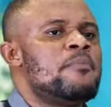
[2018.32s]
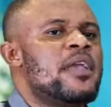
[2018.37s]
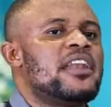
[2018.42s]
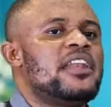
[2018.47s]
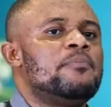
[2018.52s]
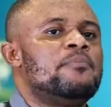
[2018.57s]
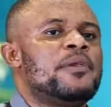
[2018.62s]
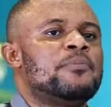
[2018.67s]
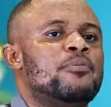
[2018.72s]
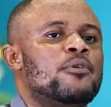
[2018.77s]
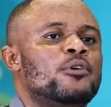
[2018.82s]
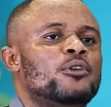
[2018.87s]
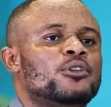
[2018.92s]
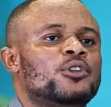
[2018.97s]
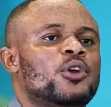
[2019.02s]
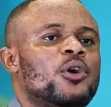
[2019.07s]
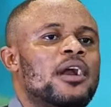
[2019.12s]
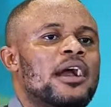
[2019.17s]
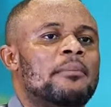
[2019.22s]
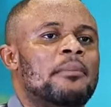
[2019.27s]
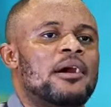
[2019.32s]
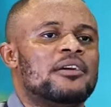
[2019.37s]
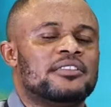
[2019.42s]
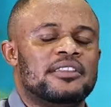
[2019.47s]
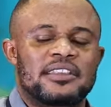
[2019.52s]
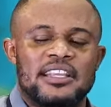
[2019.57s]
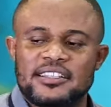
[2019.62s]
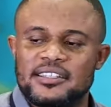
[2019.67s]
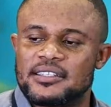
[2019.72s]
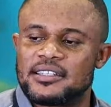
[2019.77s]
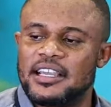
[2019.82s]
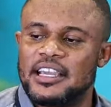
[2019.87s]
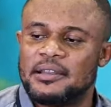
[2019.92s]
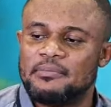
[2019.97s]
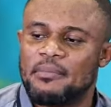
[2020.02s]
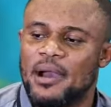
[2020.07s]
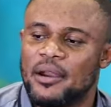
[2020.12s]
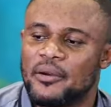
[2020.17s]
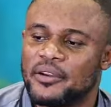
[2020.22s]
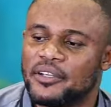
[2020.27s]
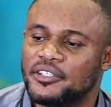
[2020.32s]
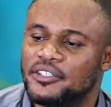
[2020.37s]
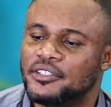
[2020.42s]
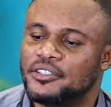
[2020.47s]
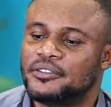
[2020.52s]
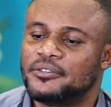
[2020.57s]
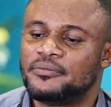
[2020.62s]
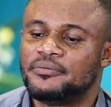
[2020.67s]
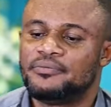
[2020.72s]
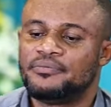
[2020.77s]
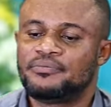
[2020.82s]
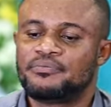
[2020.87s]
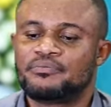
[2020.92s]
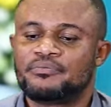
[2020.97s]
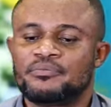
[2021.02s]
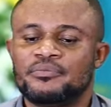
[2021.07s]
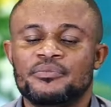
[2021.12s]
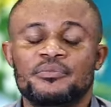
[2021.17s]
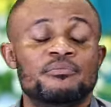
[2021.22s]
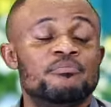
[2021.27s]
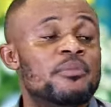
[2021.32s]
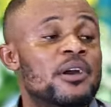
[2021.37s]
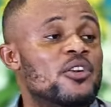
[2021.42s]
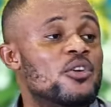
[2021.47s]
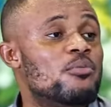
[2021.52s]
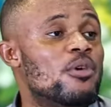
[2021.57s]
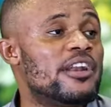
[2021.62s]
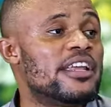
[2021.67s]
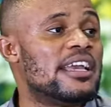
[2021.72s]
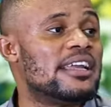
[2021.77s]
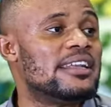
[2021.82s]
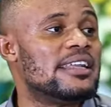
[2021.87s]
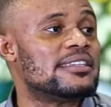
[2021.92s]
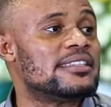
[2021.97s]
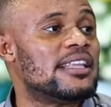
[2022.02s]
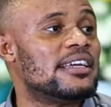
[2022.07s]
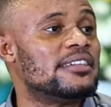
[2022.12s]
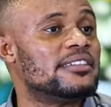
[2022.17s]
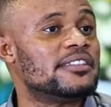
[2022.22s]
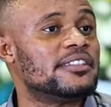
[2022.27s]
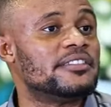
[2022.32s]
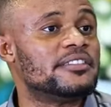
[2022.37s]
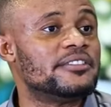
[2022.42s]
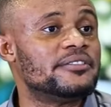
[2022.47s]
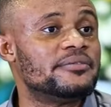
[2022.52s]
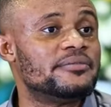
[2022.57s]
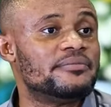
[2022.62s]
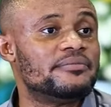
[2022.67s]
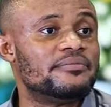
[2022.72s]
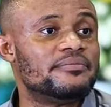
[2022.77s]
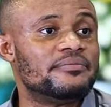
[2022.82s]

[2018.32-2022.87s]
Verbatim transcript: Many people talk about this in marriage, but nobody understands it.